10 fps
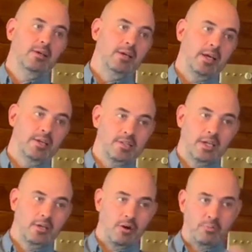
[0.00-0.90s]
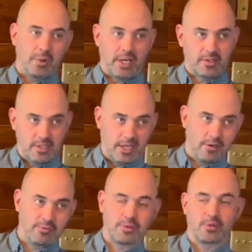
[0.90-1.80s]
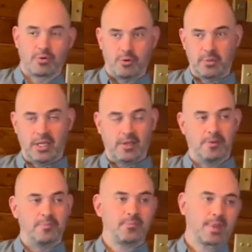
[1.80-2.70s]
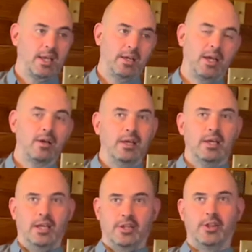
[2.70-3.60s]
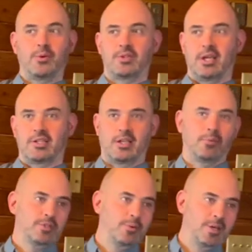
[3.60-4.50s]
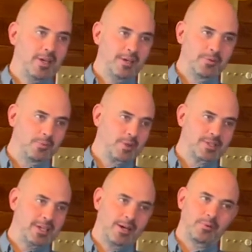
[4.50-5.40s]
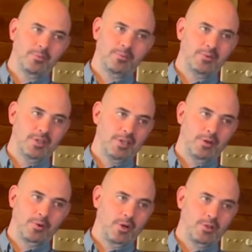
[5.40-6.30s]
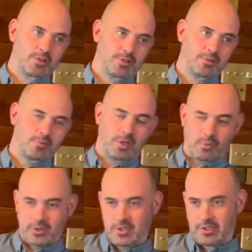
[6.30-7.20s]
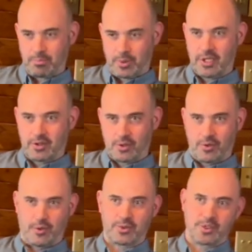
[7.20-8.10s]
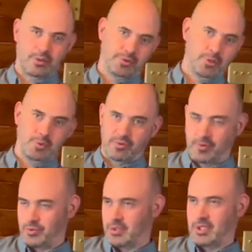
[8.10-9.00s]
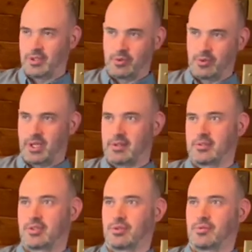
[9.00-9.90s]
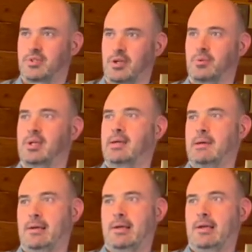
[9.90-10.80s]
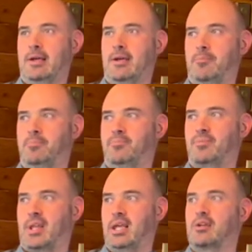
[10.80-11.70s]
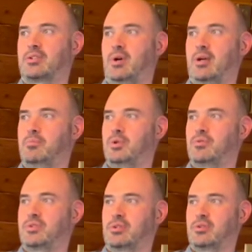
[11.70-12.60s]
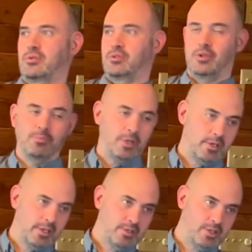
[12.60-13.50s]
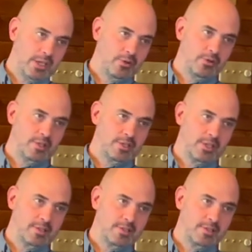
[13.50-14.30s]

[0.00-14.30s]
and instead of going back to Hereford, come here. And that, in those days, that was okay. Whereas now, colleges, they want you to complete the course. It's all to do with funding and all that stuff. So, so I moved to Newmarket, January the 6th,